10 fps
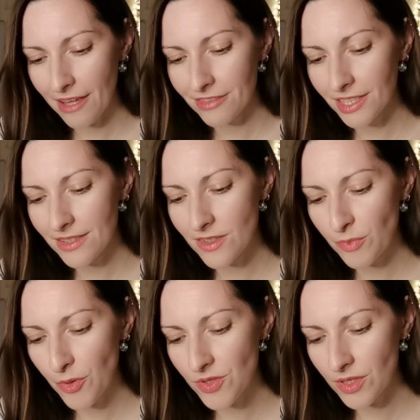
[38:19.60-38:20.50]
I feel like this
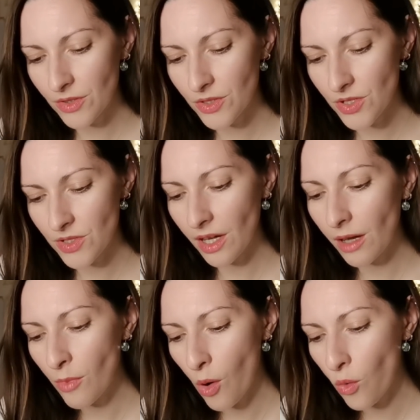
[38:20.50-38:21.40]
person could just
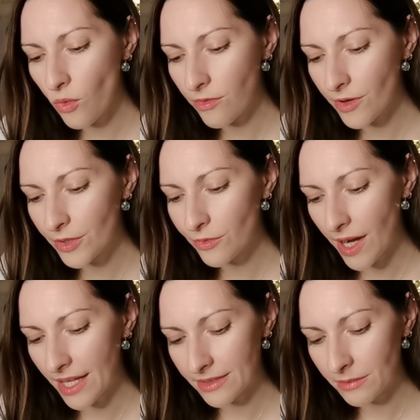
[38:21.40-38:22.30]
come over
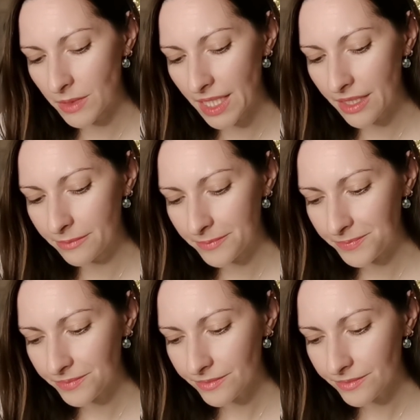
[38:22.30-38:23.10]
randomly.